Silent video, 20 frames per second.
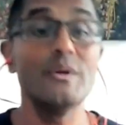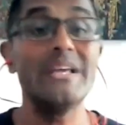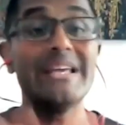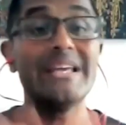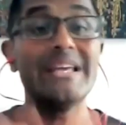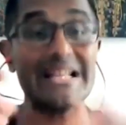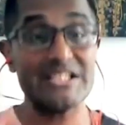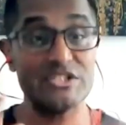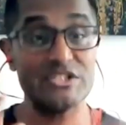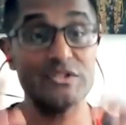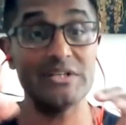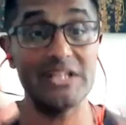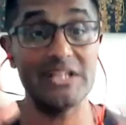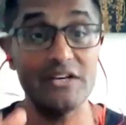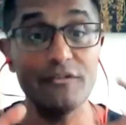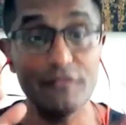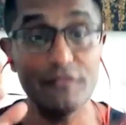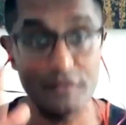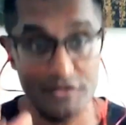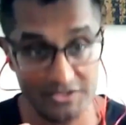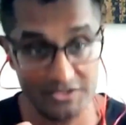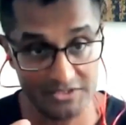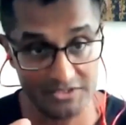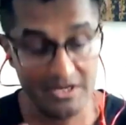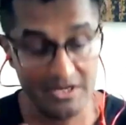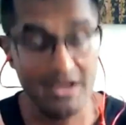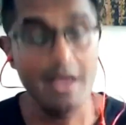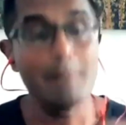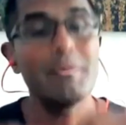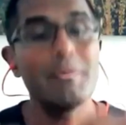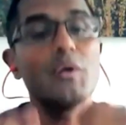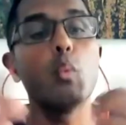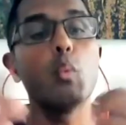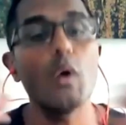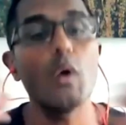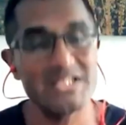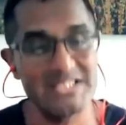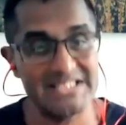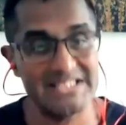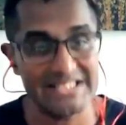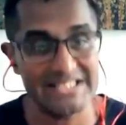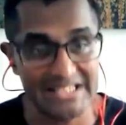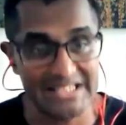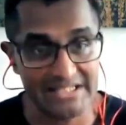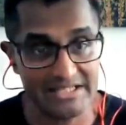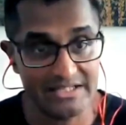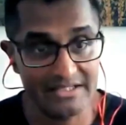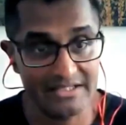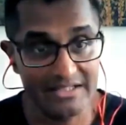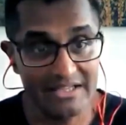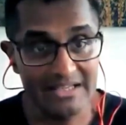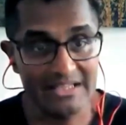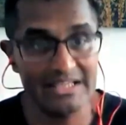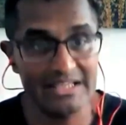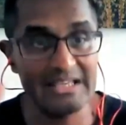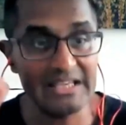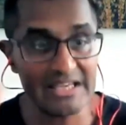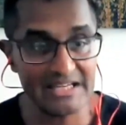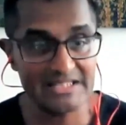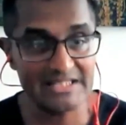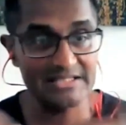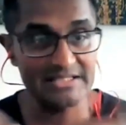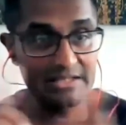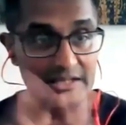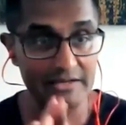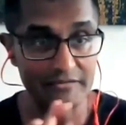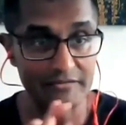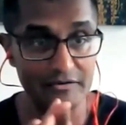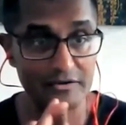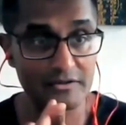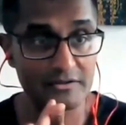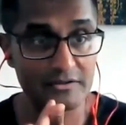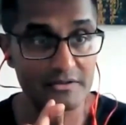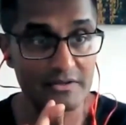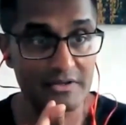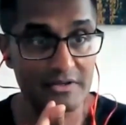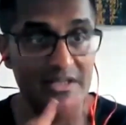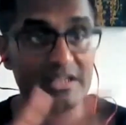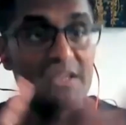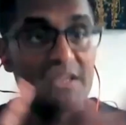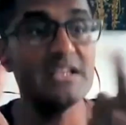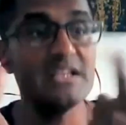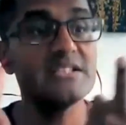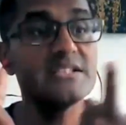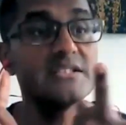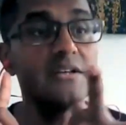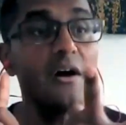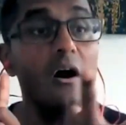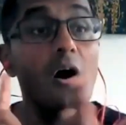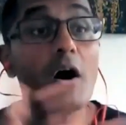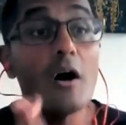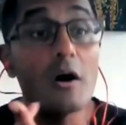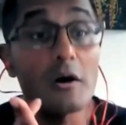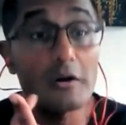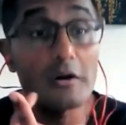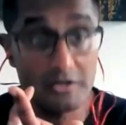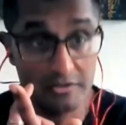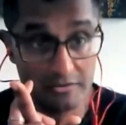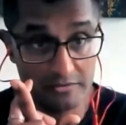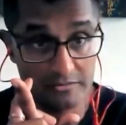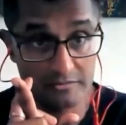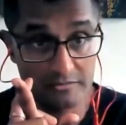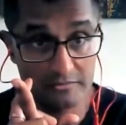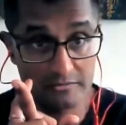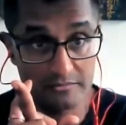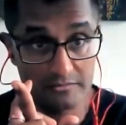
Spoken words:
So he gets to eat first. But what does he eat? He eats the liver, he eats the heart.